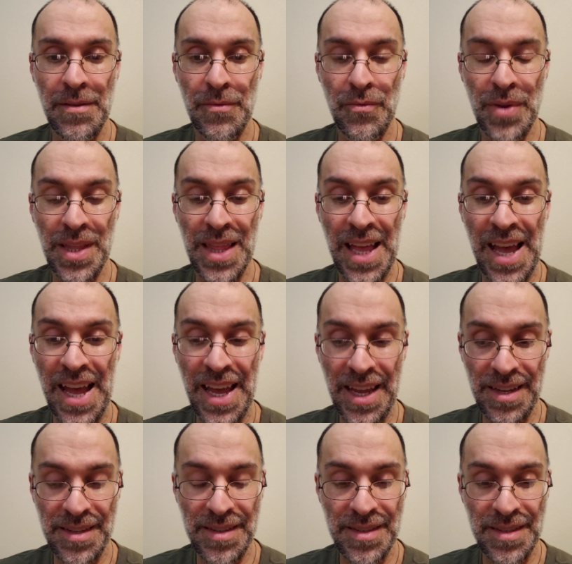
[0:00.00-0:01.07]

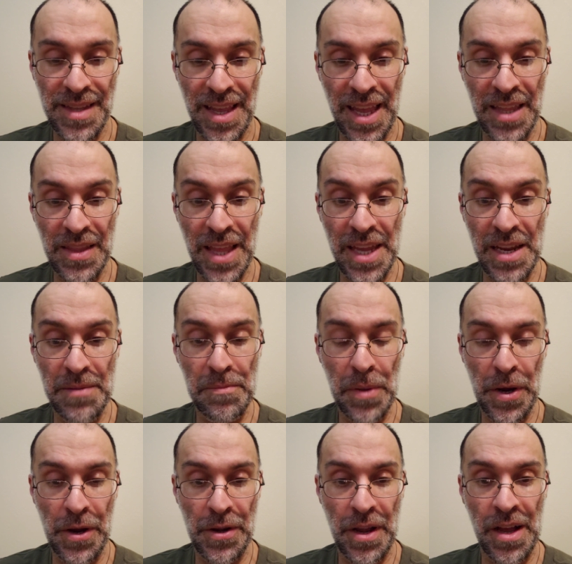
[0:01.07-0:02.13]
relax and let it
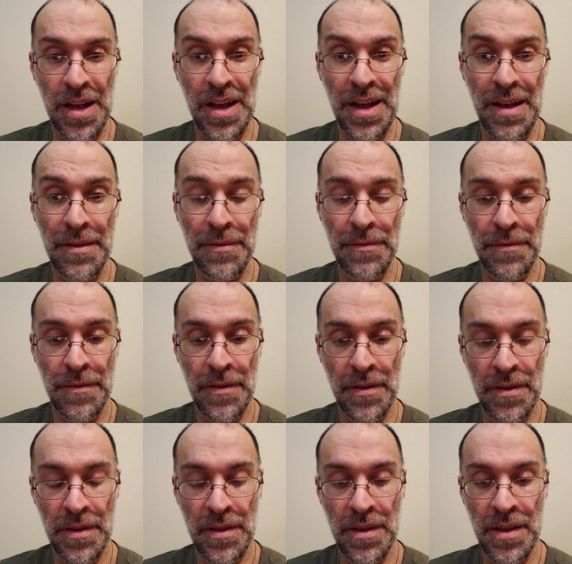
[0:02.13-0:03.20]
burn off
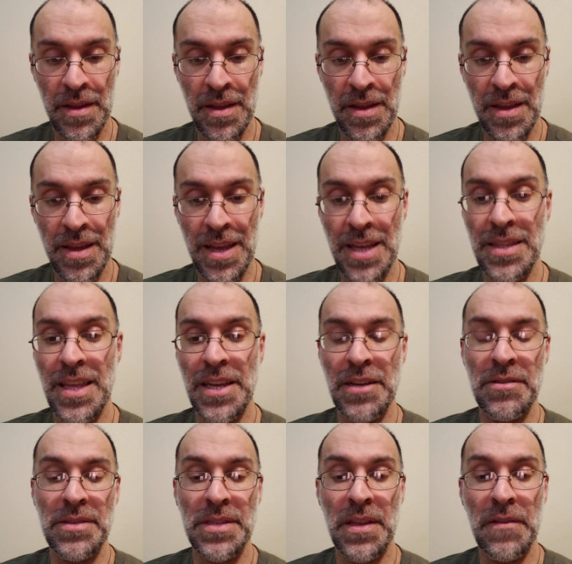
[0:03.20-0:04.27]
and let
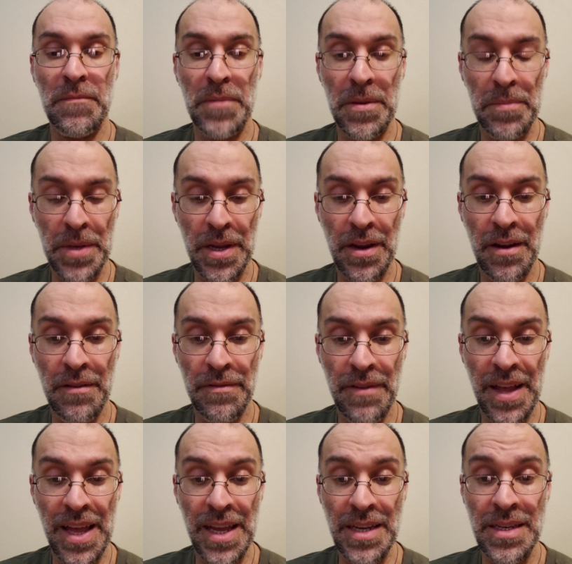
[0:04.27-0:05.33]
yourself be
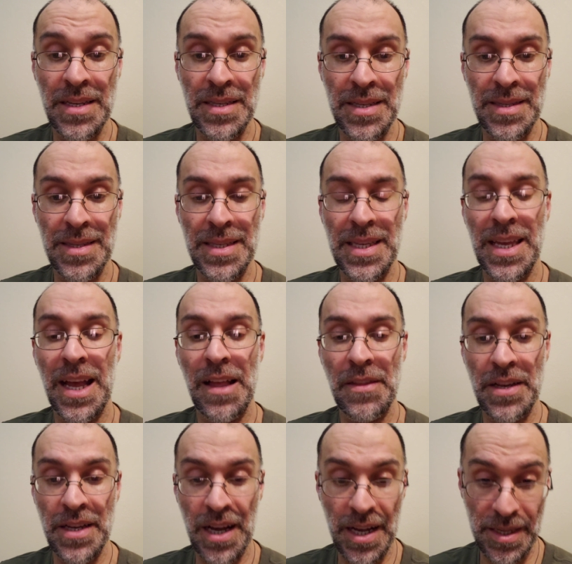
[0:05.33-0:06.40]
purified to see how the
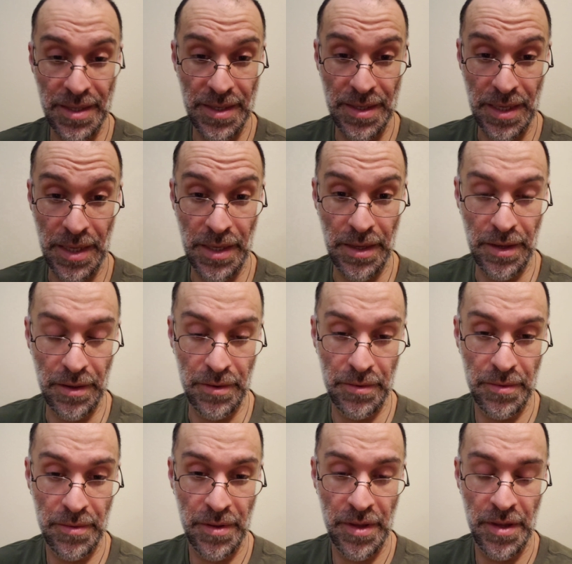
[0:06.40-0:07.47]
gods see you
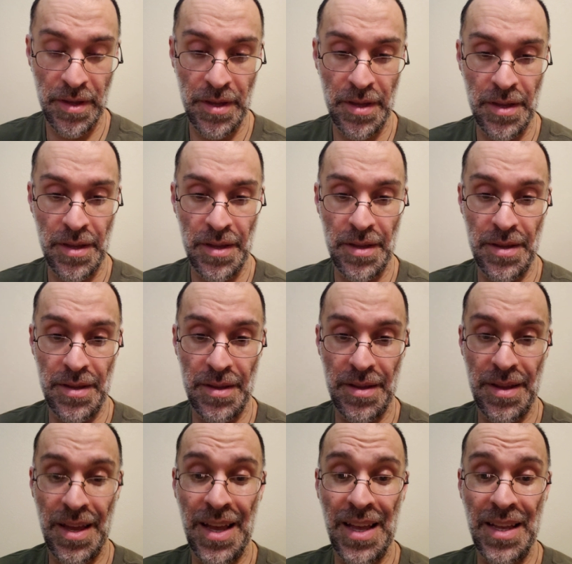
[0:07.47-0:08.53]

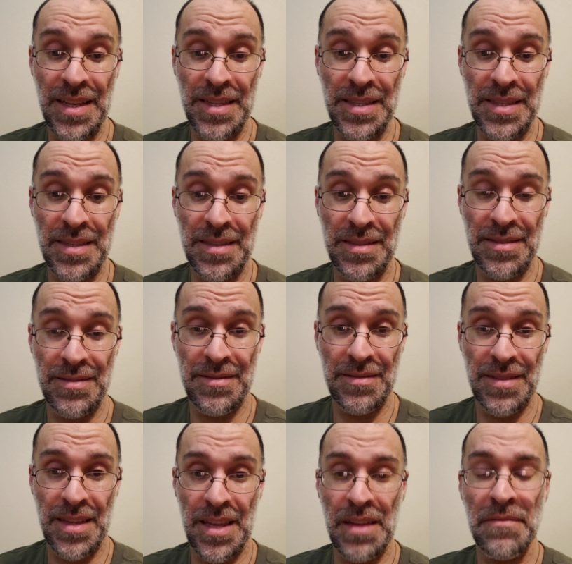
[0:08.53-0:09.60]
as
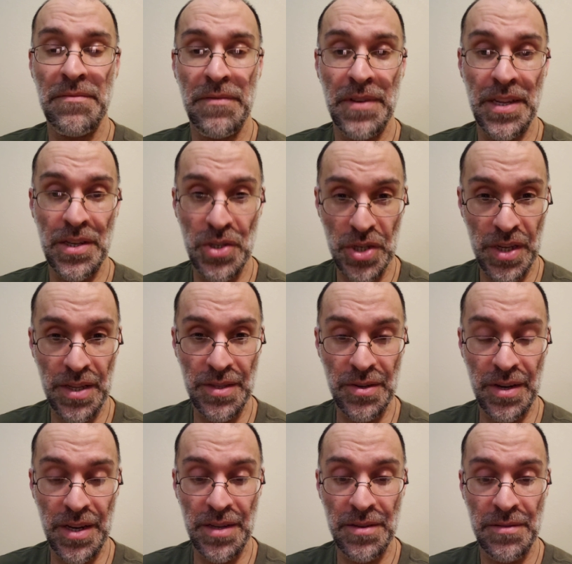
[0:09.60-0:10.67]
infinite
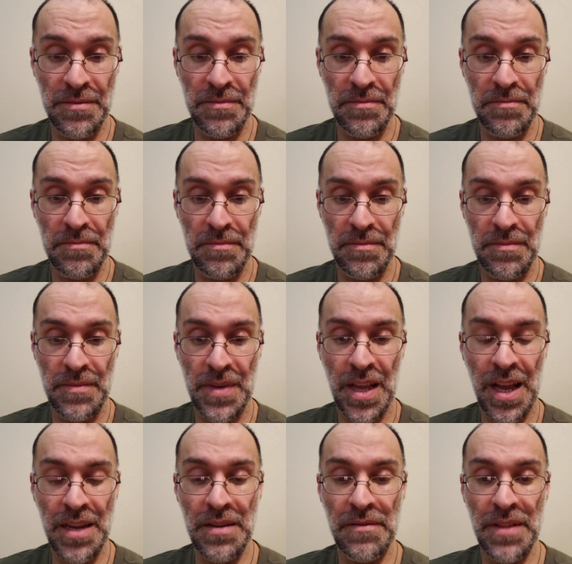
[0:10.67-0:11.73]
children,
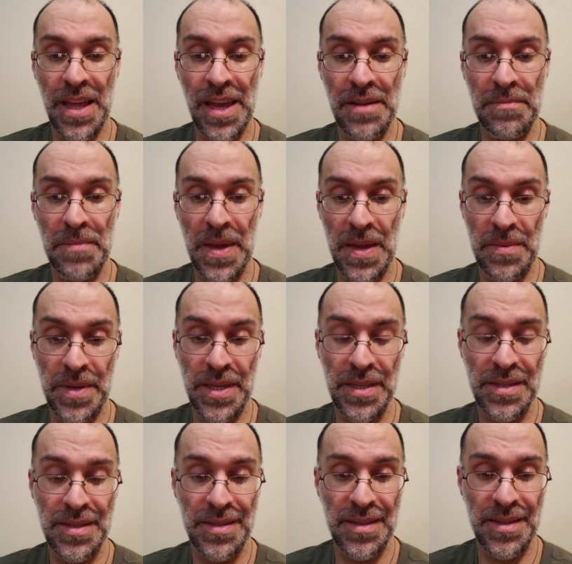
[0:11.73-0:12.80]
kind of like
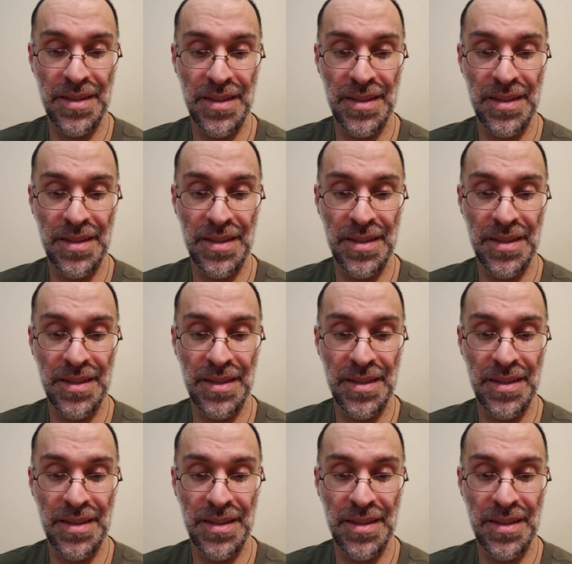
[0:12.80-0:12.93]
babies.